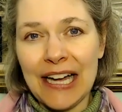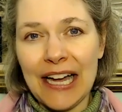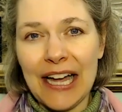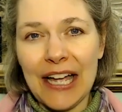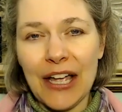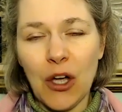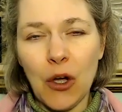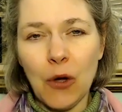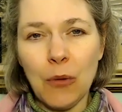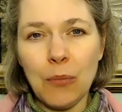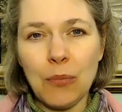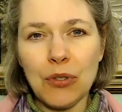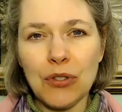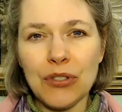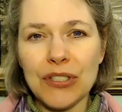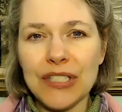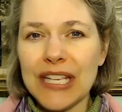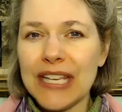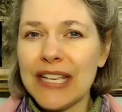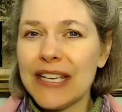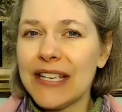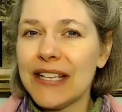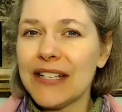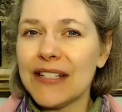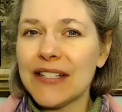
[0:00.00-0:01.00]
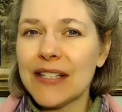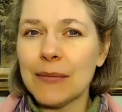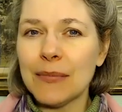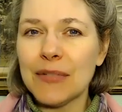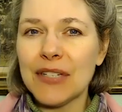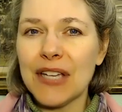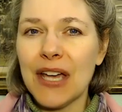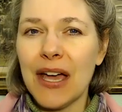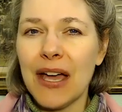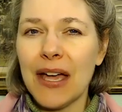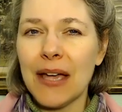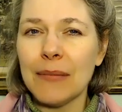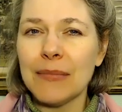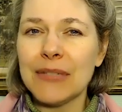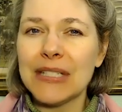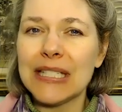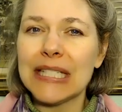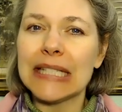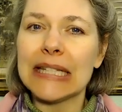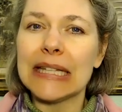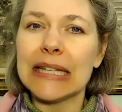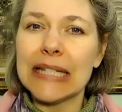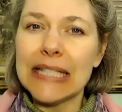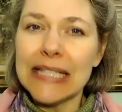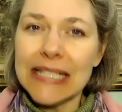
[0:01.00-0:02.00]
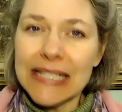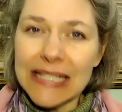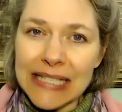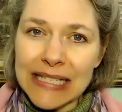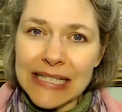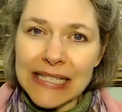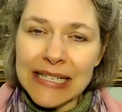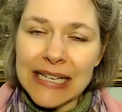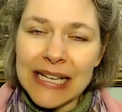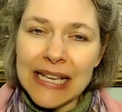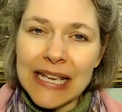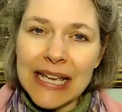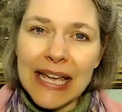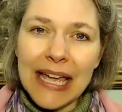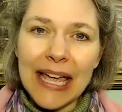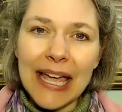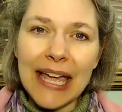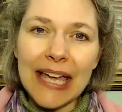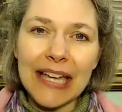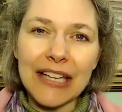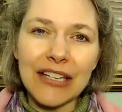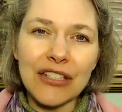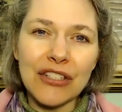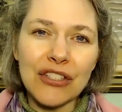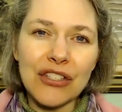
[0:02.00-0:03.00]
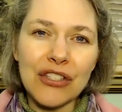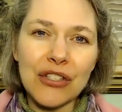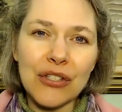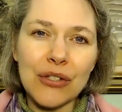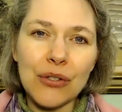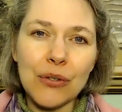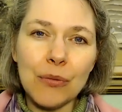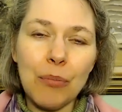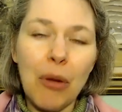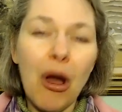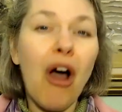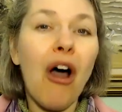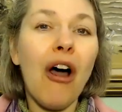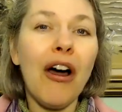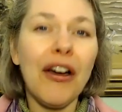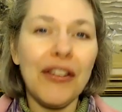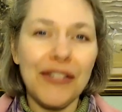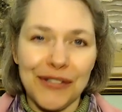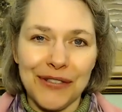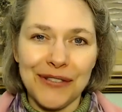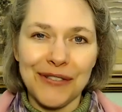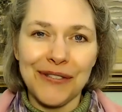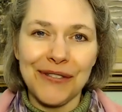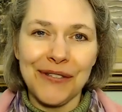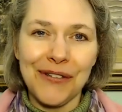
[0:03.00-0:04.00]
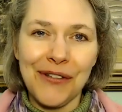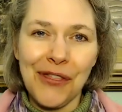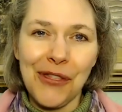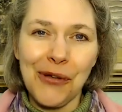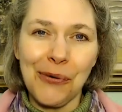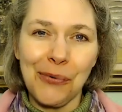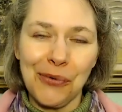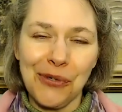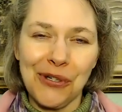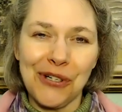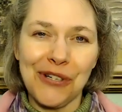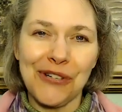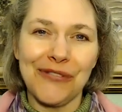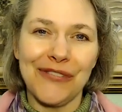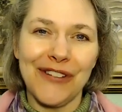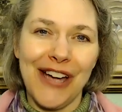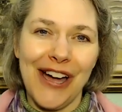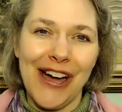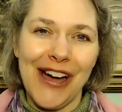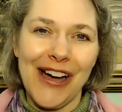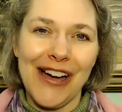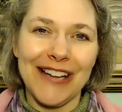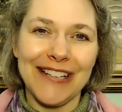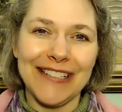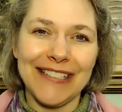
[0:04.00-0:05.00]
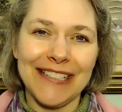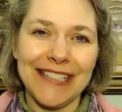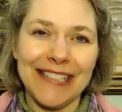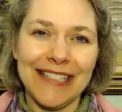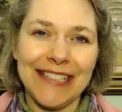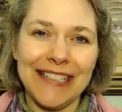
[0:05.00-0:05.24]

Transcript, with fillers: I hope you're taking some time to listen and to ponder the Word of God.